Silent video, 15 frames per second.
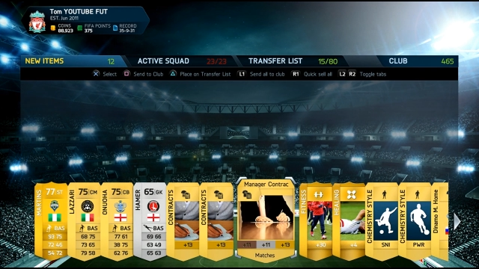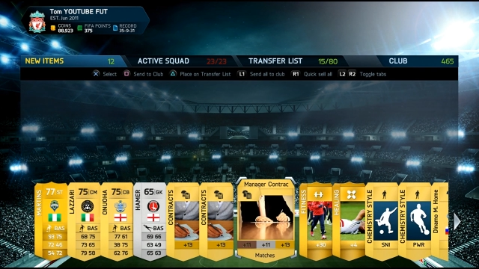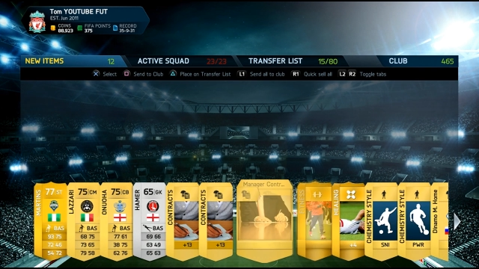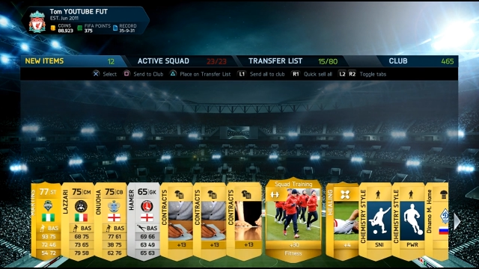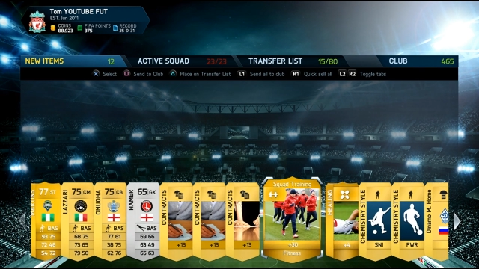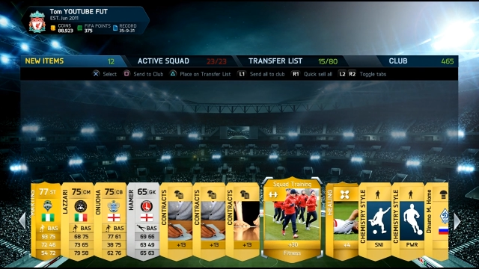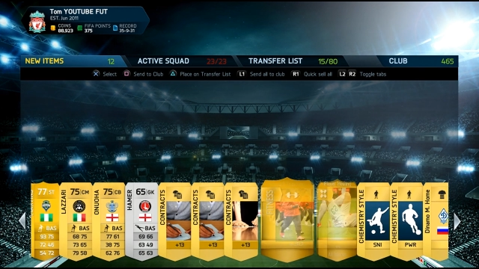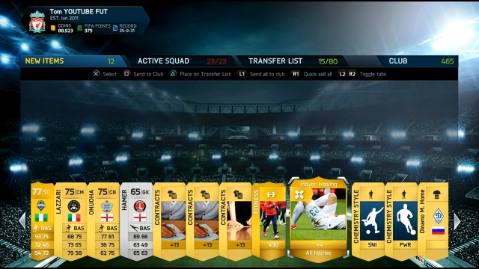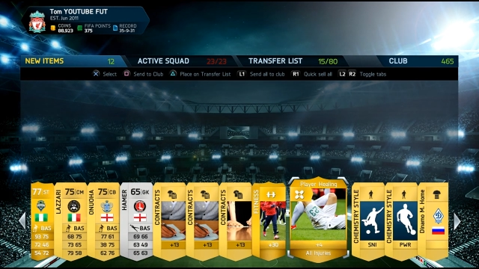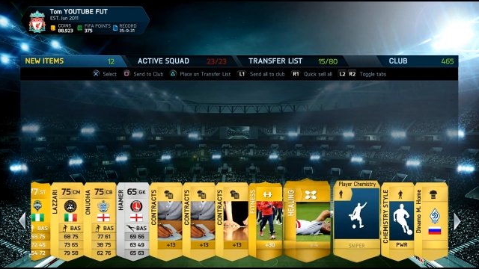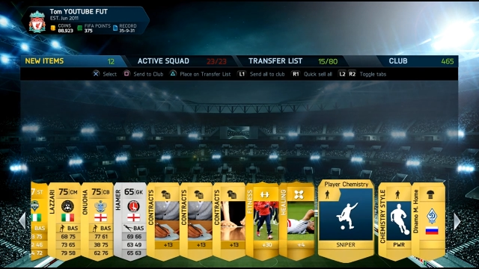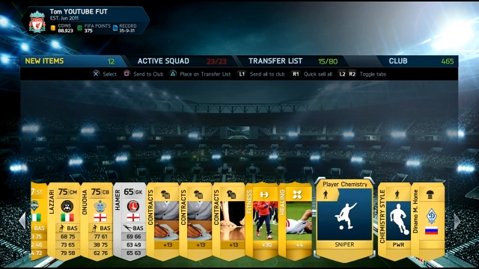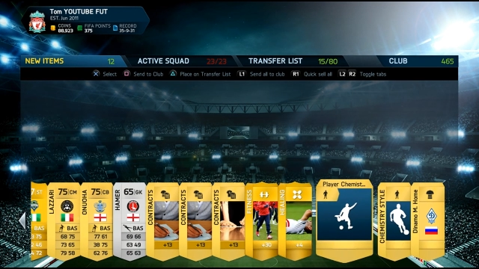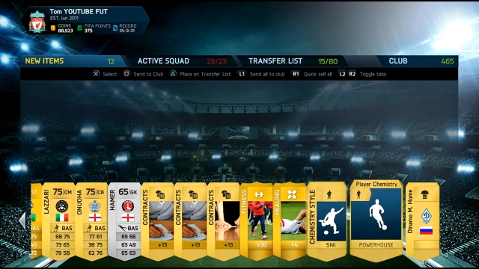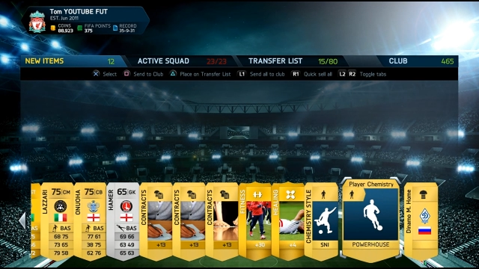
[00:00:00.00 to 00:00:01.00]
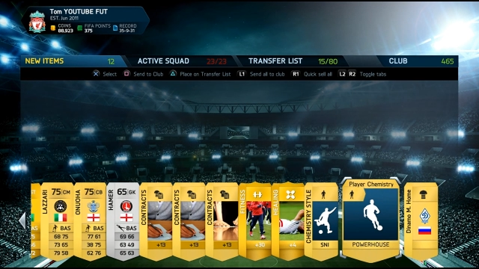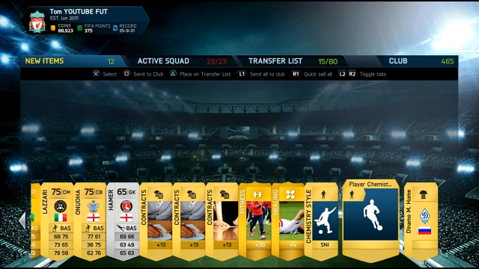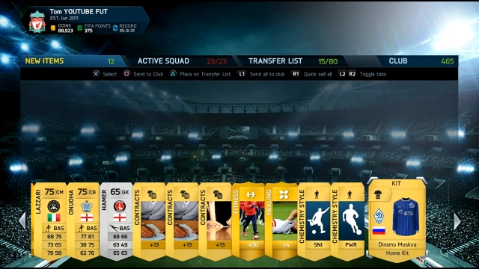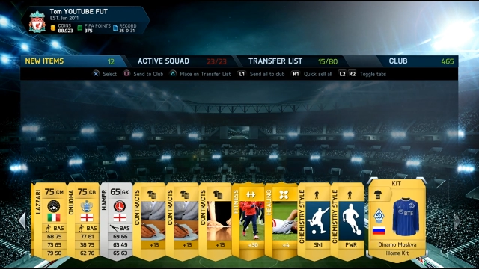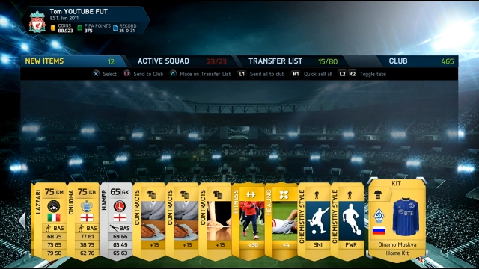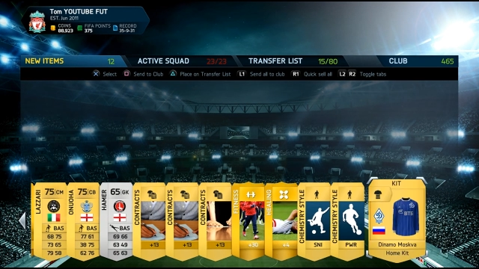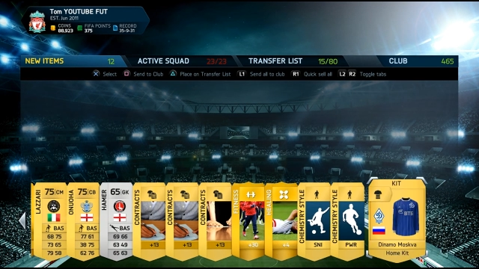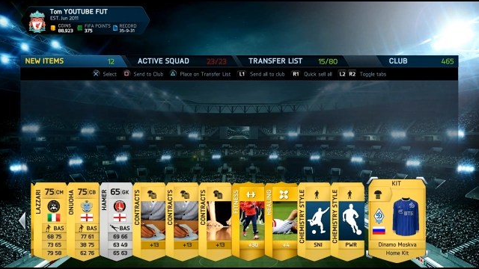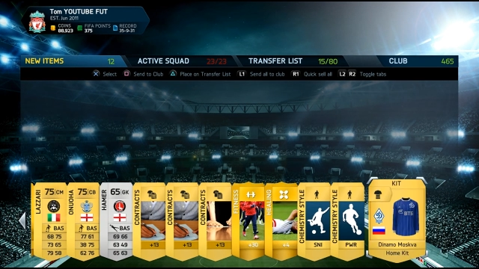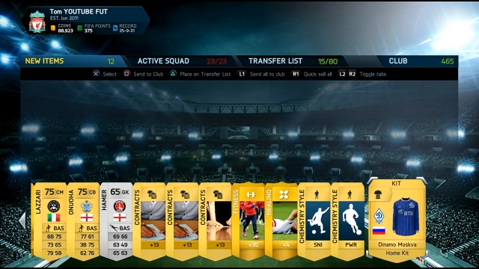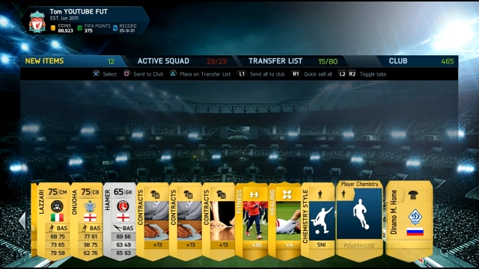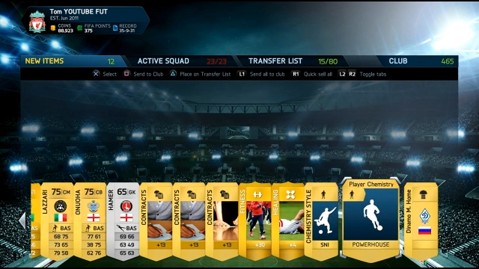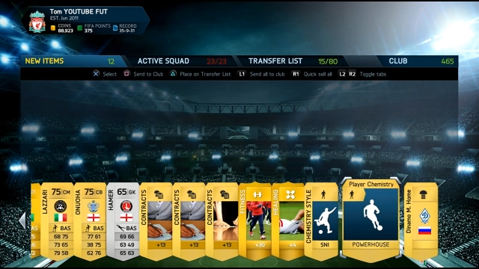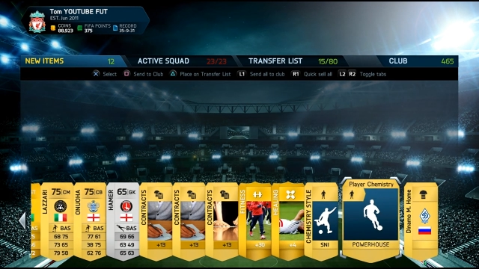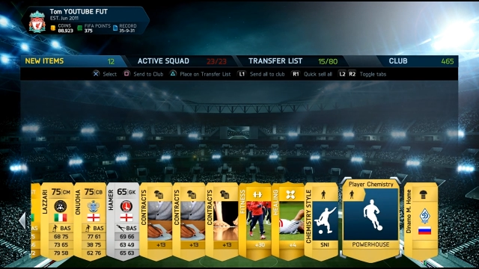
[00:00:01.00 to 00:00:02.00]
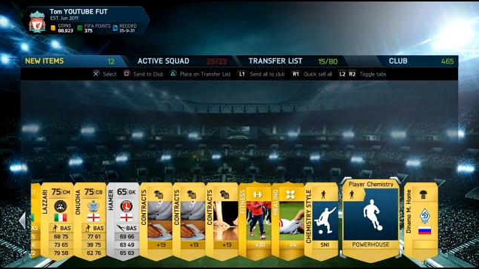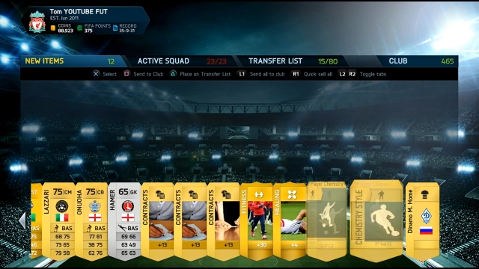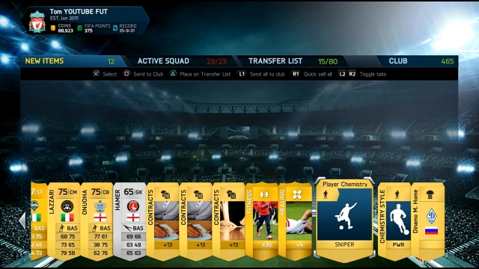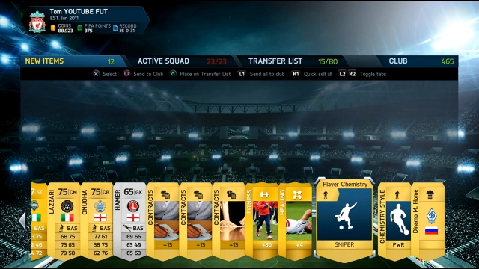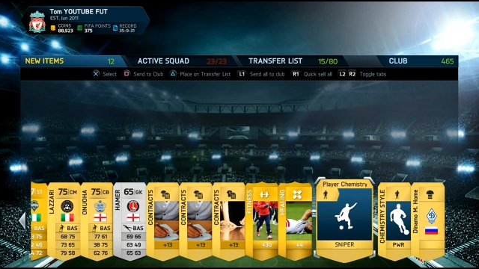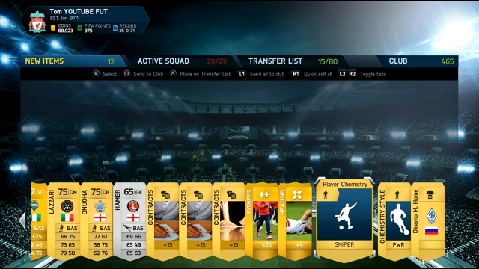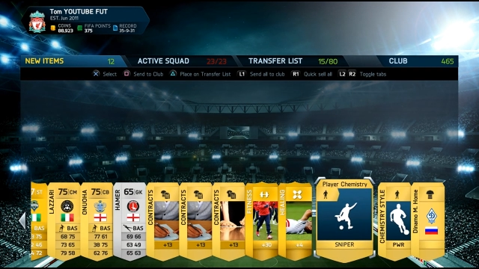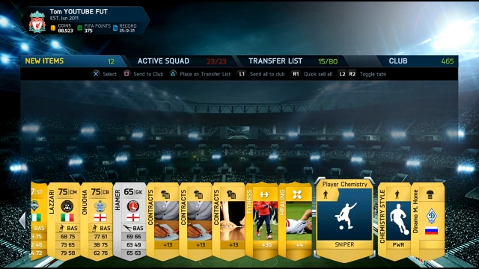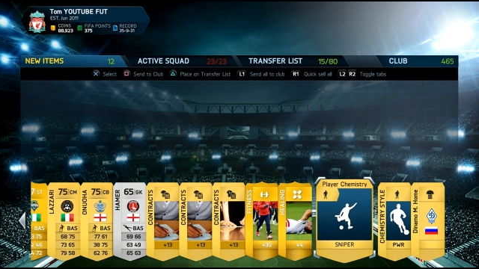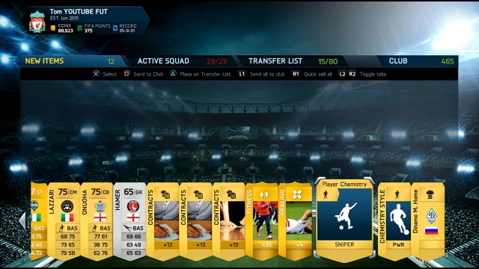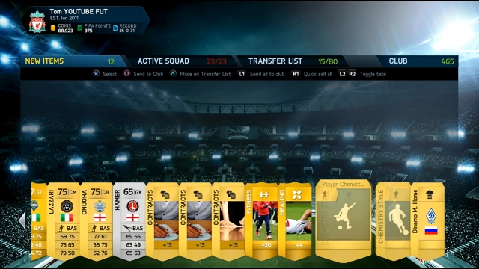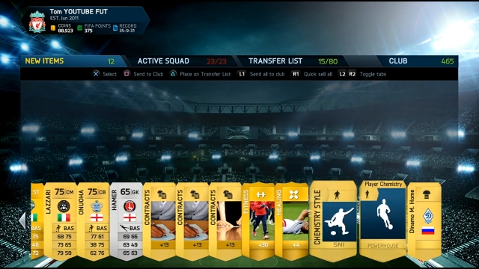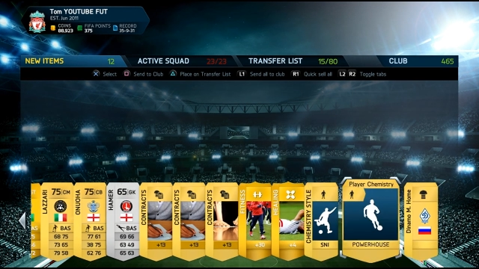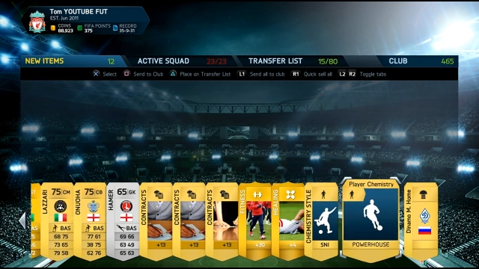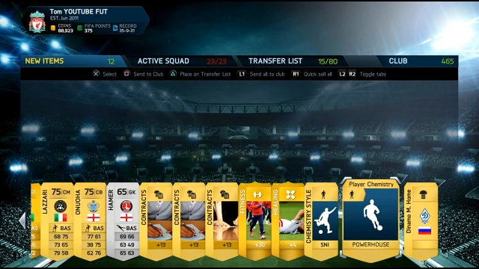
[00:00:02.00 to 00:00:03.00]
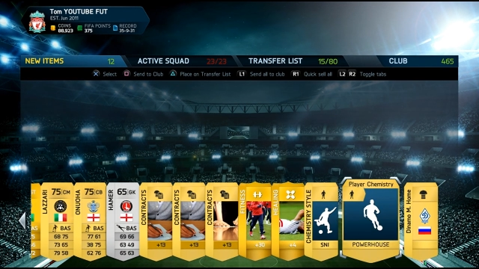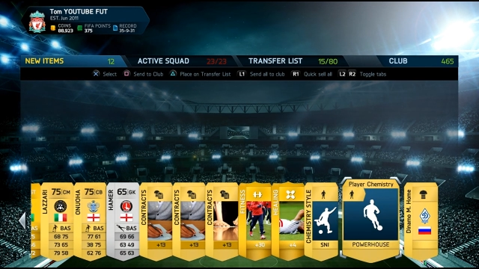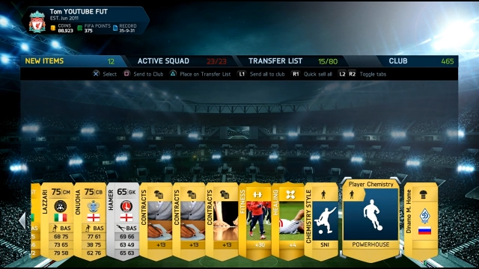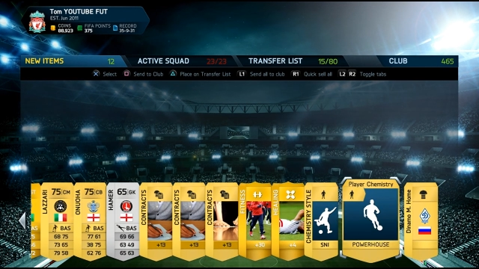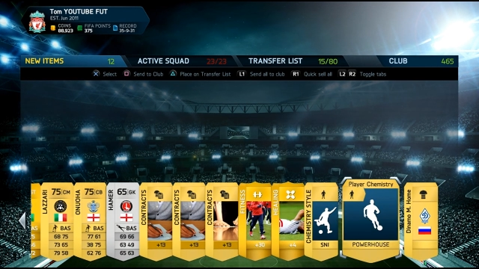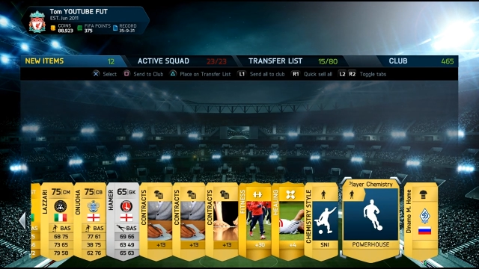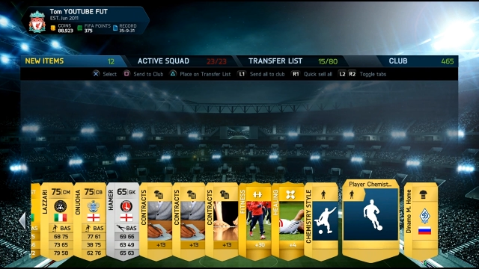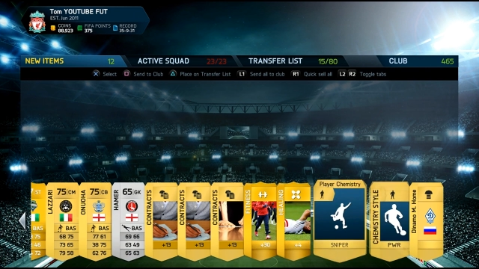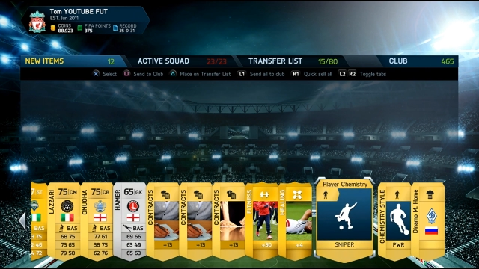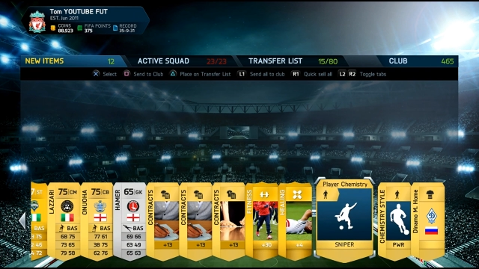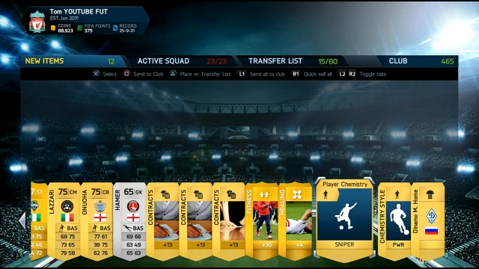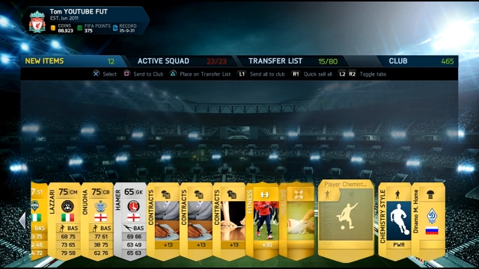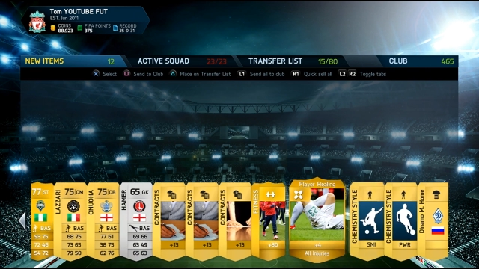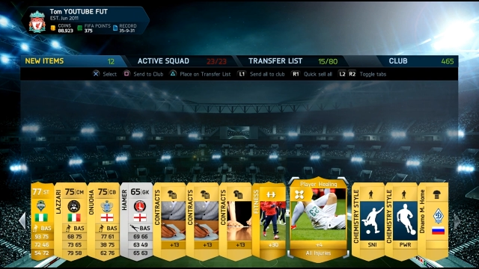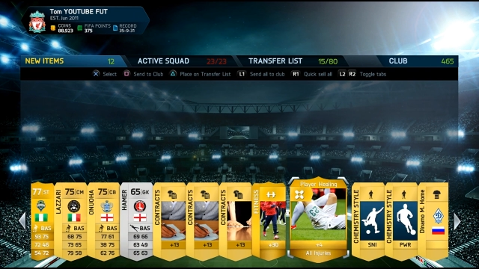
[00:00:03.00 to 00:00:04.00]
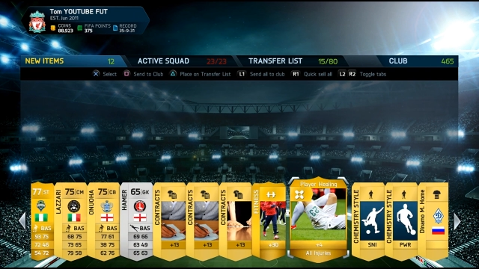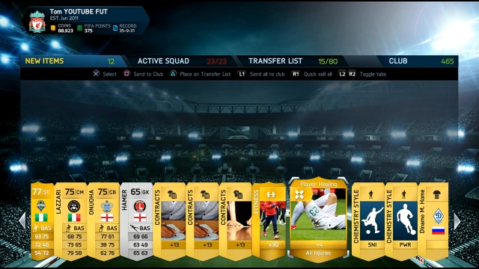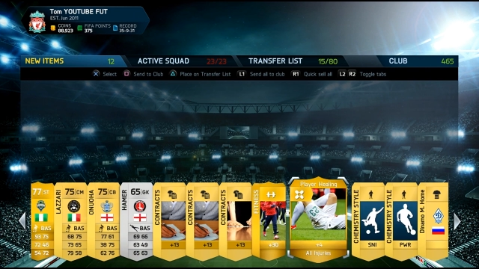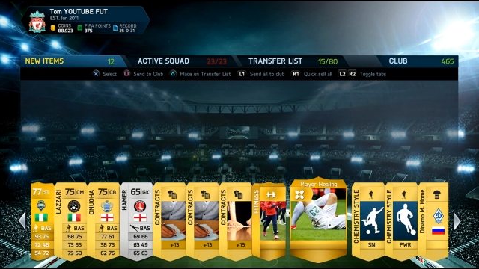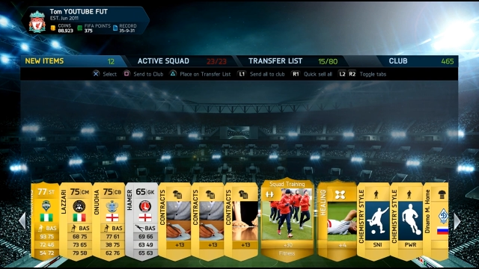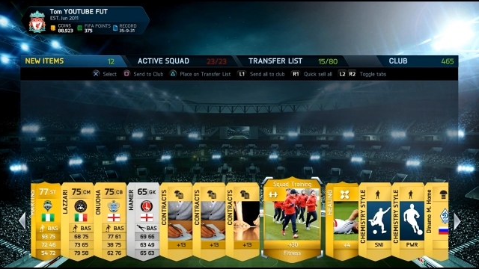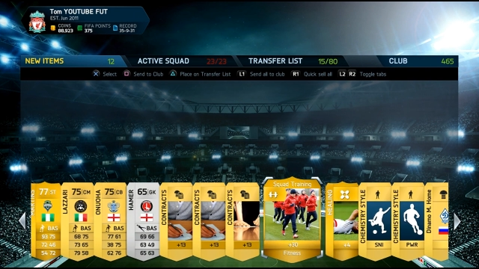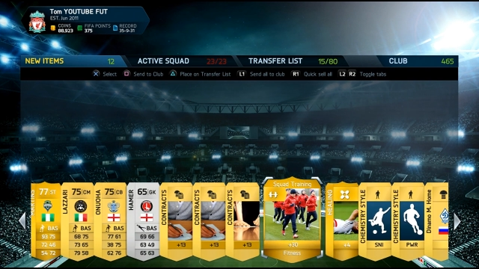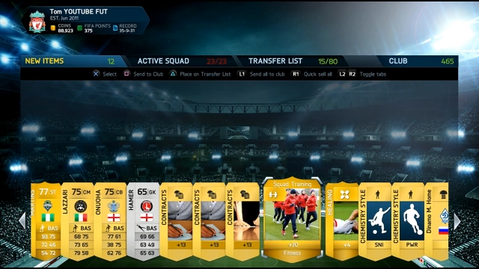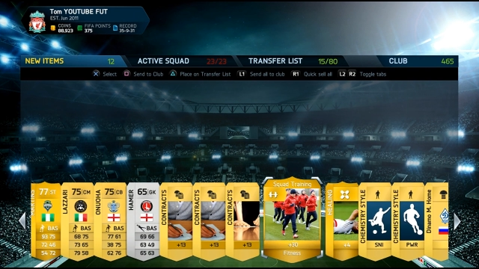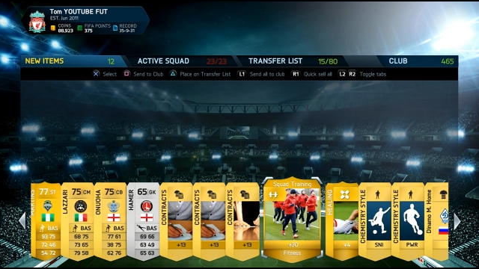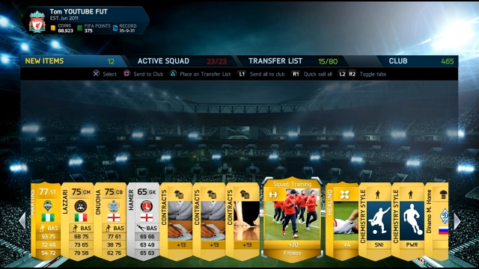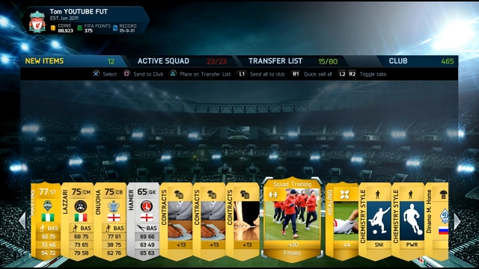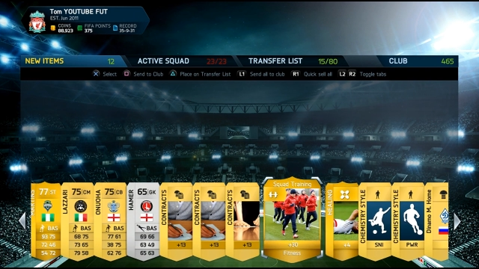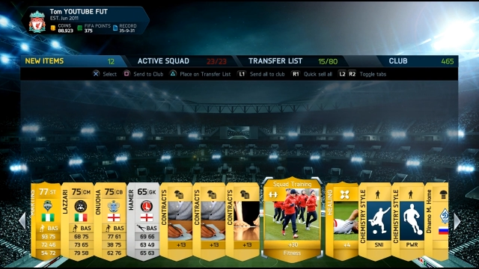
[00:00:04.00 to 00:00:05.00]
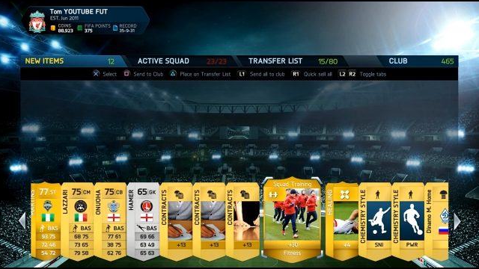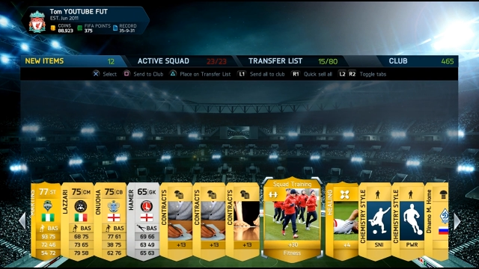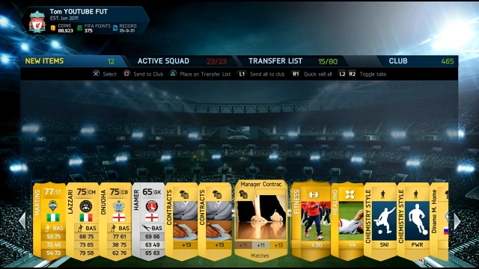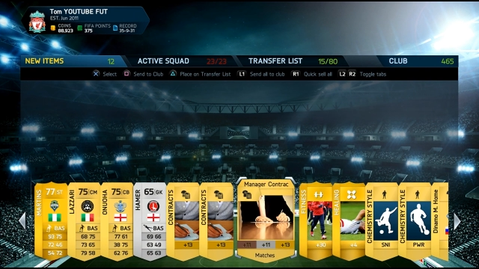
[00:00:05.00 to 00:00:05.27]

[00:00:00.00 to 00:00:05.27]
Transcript: (no speaker visible)